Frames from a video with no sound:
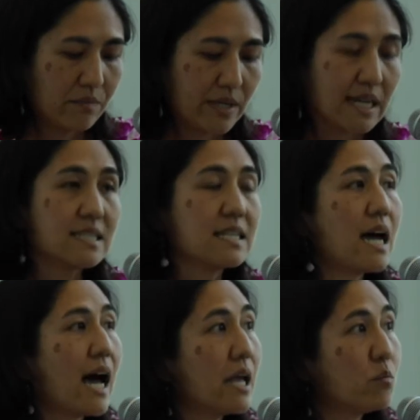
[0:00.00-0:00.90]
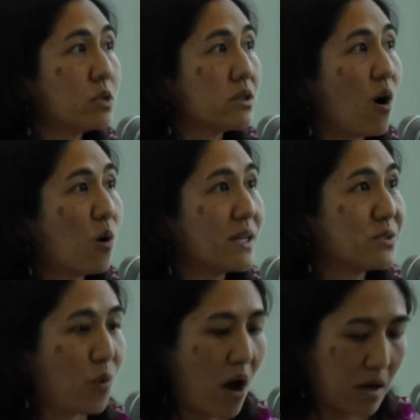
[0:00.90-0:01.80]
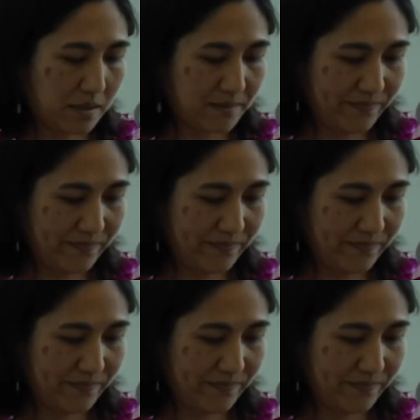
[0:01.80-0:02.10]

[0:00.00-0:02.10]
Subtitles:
because the time was always wrong.